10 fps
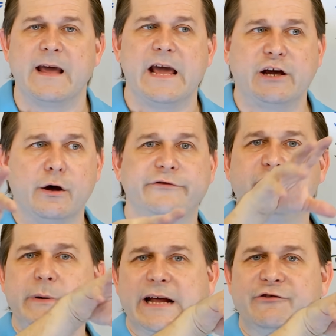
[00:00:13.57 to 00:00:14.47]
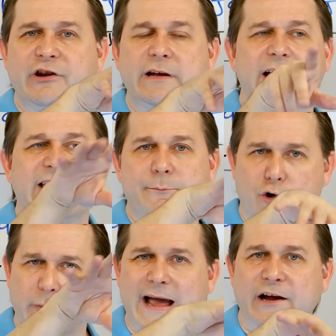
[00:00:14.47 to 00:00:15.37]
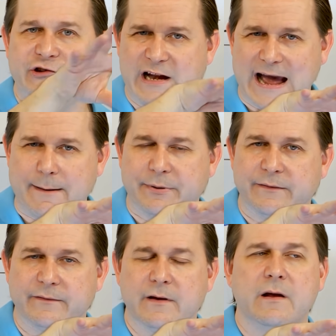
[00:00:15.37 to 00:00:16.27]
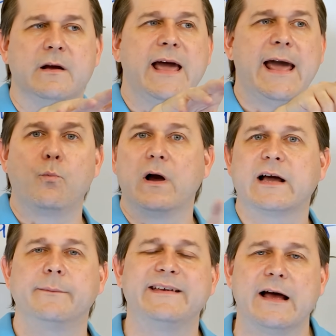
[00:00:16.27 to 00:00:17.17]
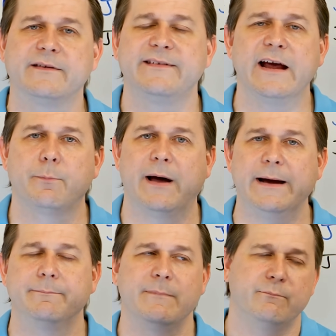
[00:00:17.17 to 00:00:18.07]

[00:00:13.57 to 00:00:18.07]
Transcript: It goes to an engine. A chemical reaction happens. And what comes out the tailpipe?